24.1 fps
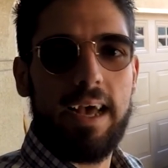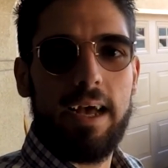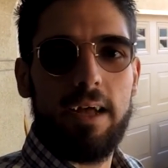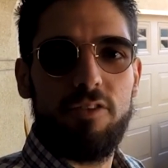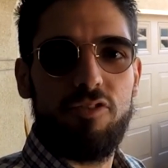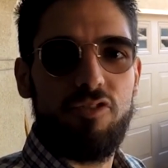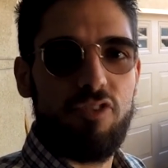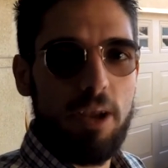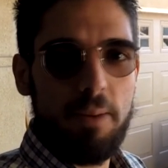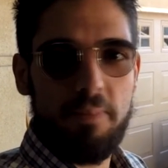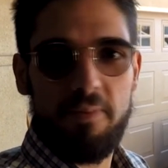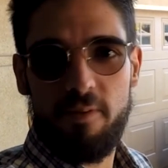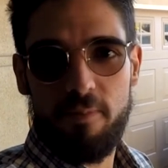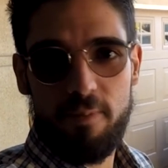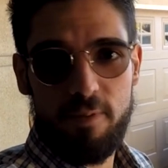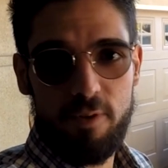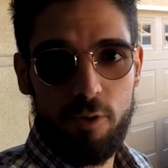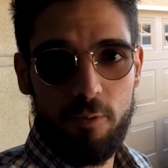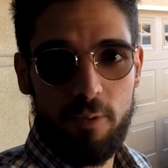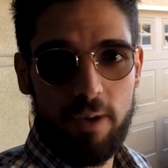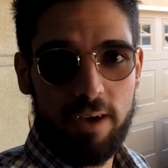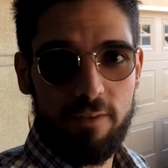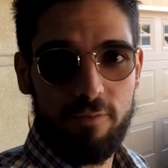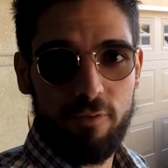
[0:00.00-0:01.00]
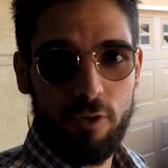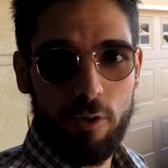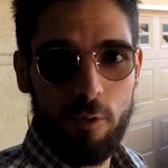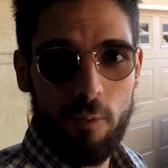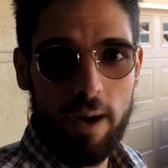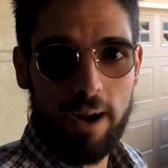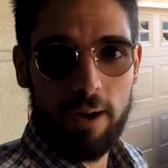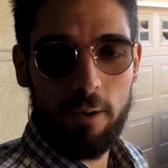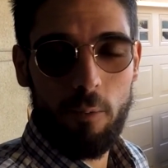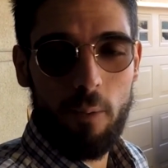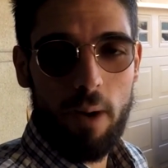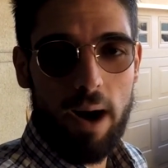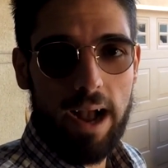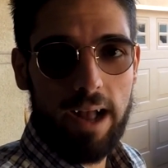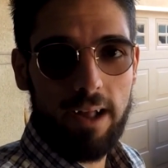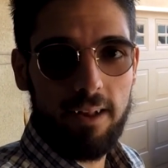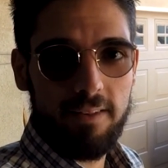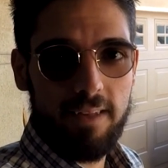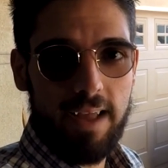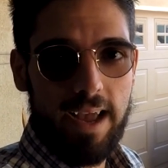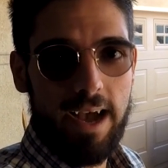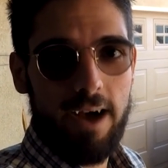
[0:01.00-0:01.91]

Uh, Jeeps have been doing it for quite a while